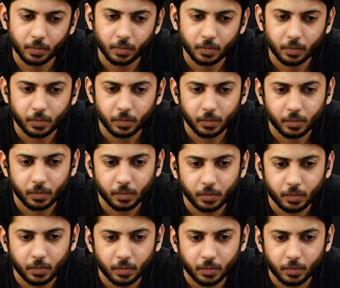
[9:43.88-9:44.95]

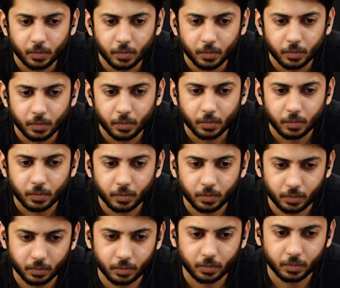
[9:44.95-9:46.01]

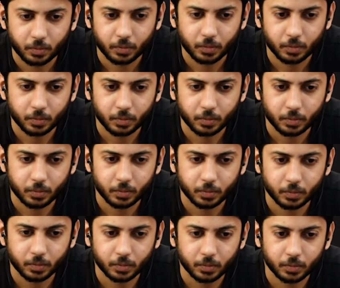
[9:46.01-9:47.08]

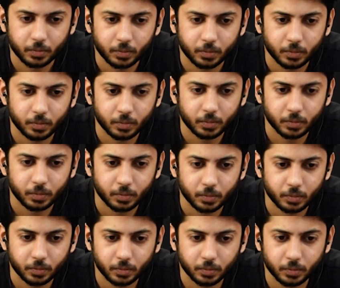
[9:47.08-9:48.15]

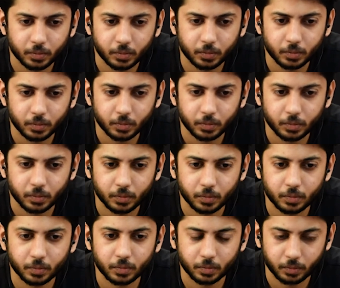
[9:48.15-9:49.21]

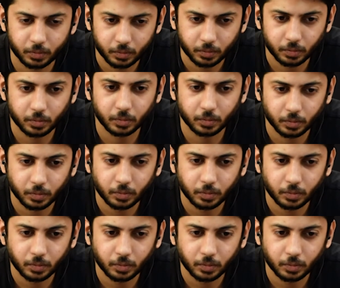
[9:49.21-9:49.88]
(silent)